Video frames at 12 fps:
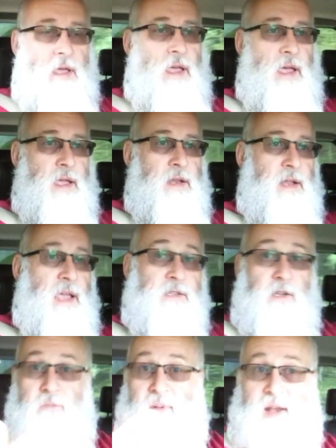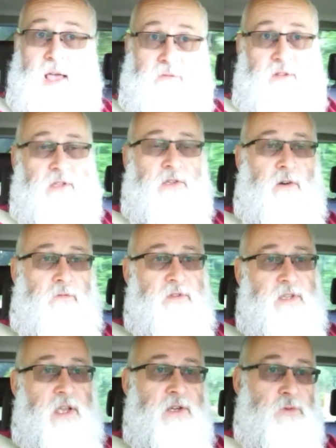And as I've been having this
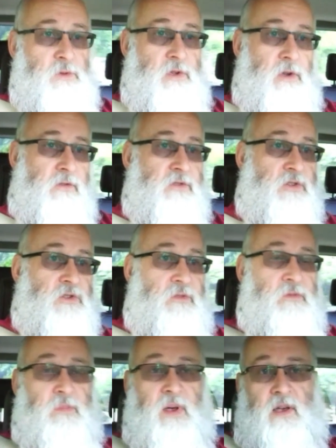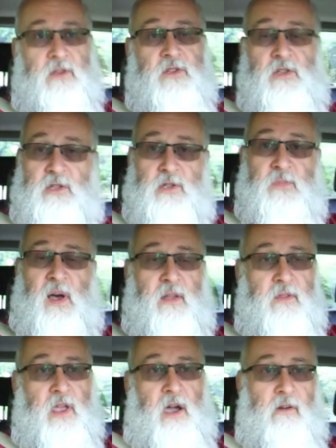conversation with you, I've just driven past, she's just parked
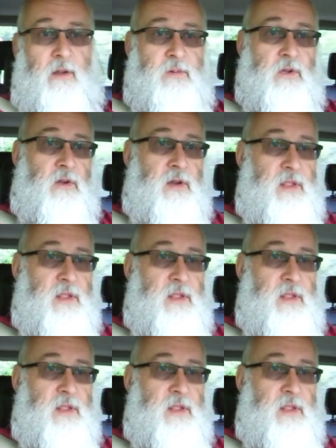the car up and gone in